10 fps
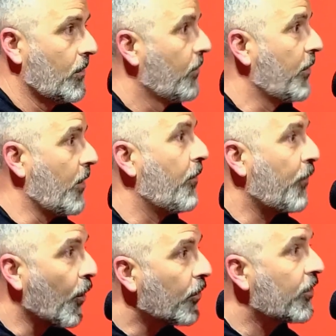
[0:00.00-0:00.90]
For the
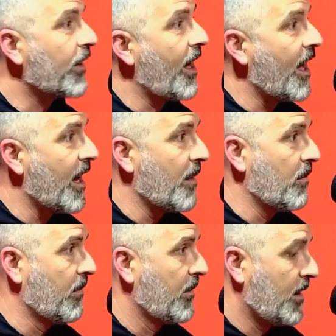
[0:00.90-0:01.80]
first
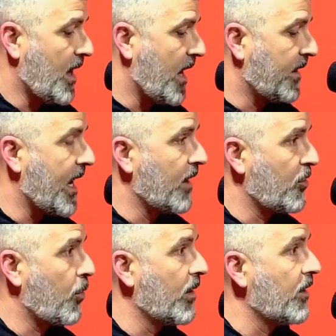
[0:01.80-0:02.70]
time at that
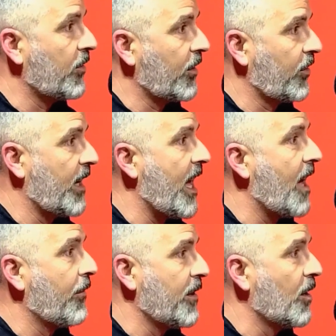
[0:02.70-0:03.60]
26 and a
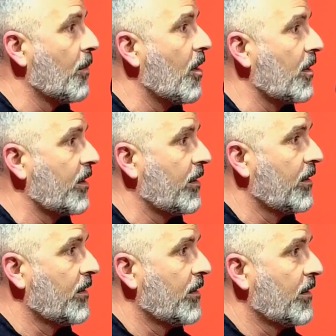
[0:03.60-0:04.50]
half year mark,
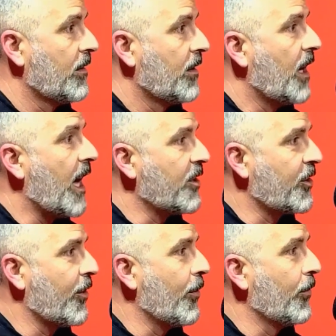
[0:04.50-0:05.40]
I
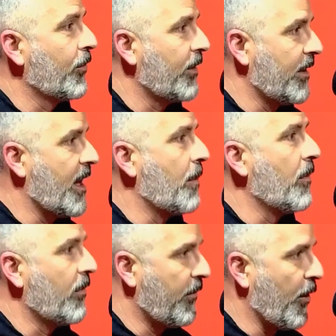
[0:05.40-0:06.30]
chose
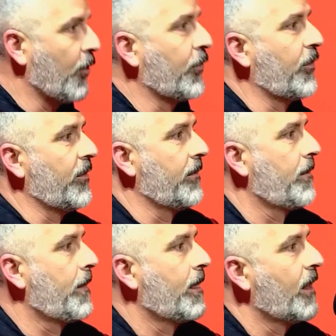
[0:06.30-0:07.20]
them first.
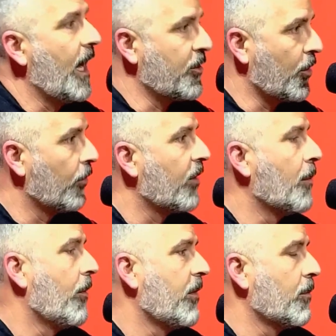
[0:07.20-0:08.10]
I chose
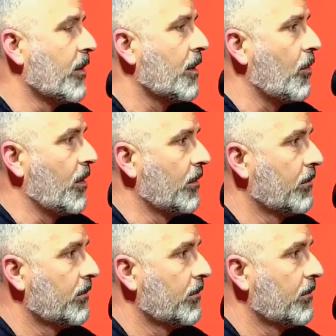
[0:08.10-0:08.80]
them over the Marine Corps.